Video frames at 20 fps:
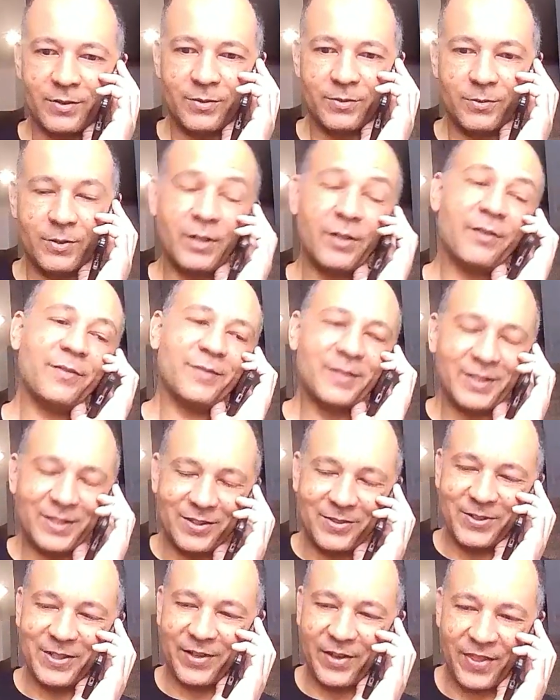Well, you know
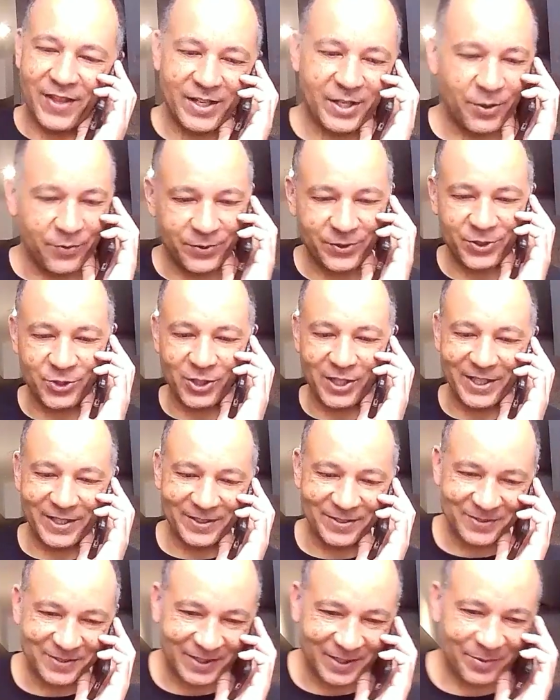what, thank you for trying.
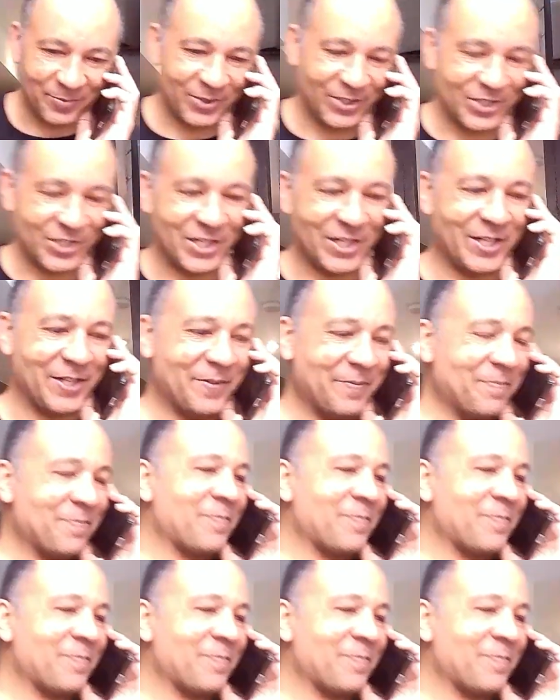I appreciate it.